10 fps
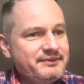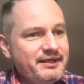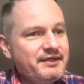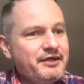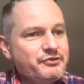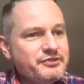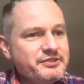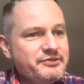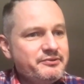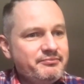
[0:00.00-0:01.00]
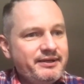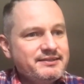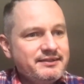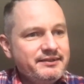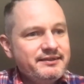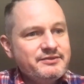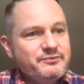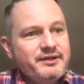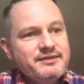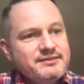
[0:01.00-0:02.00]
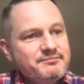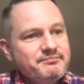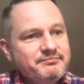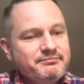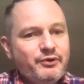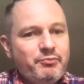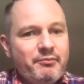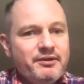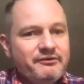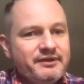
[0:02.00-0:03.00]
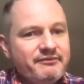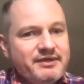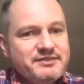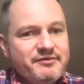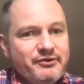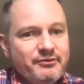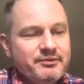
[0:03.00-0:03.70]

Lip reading: Other countries do, basically. That's why it's more popular in the rest of Europe.